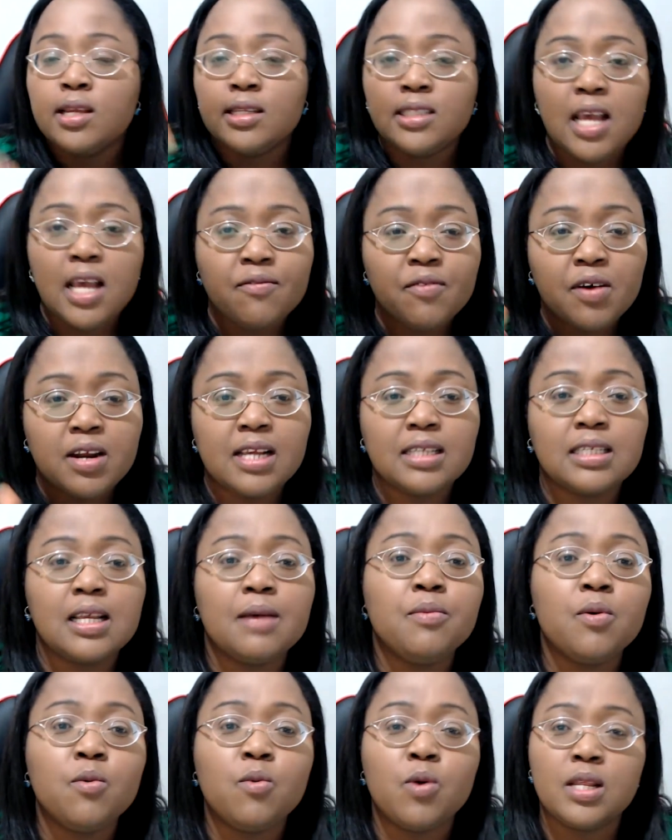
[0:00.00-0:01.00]
Take, for
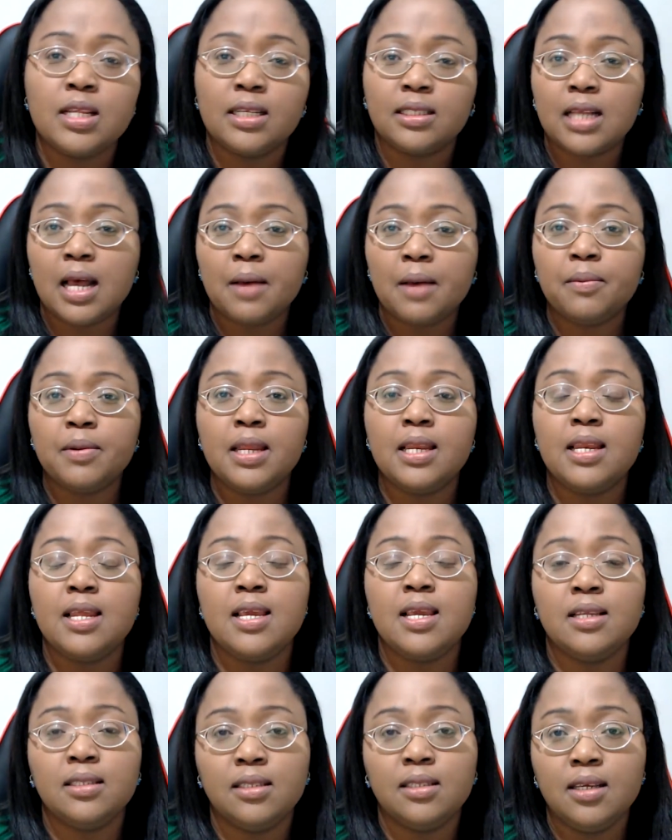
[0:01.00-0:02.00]
example, what is happening
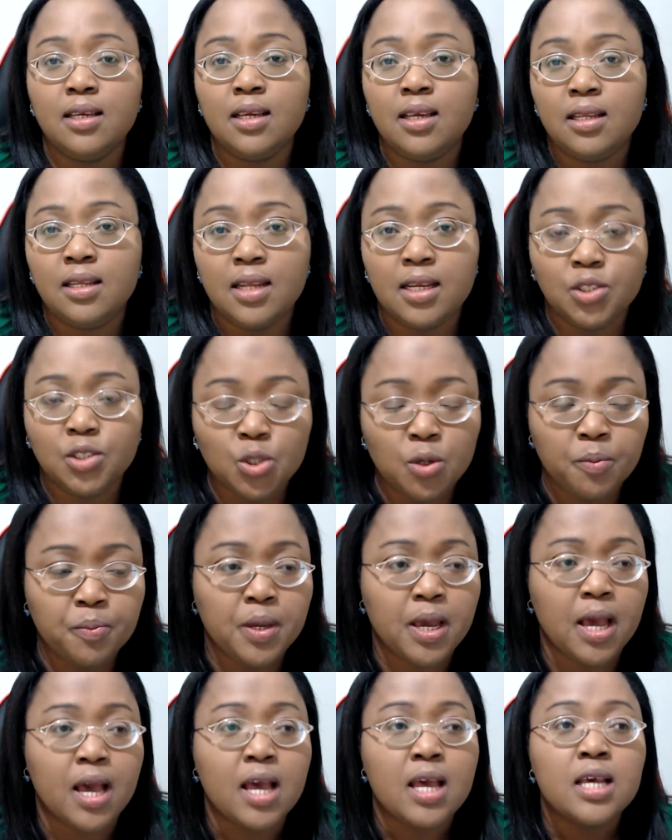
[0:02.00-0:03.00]
in
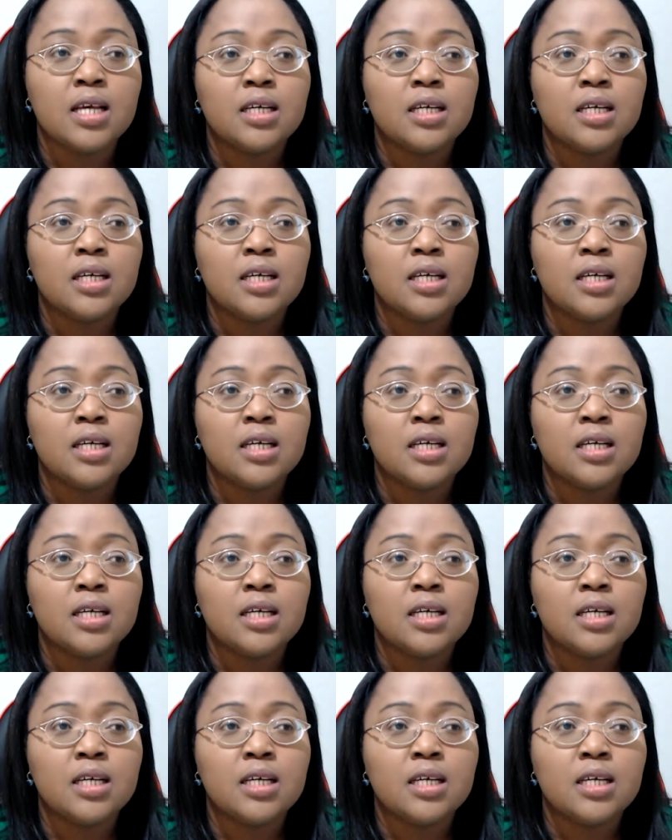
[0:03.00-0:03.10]
Ethiopia.